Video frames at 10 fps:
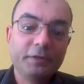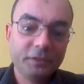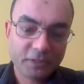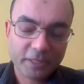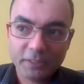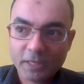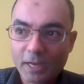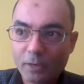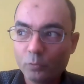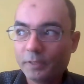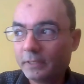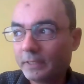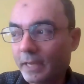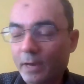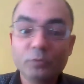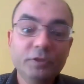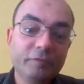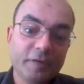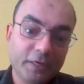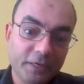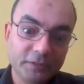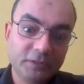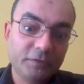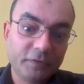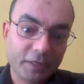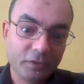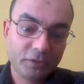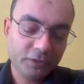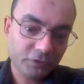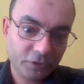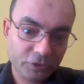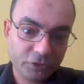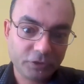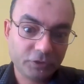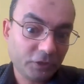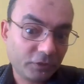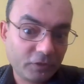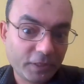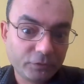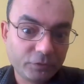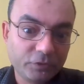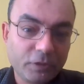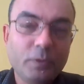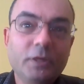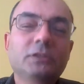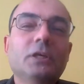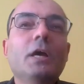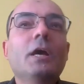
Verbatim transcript: understanding how it how different it is than regular and traditional centralized social networks.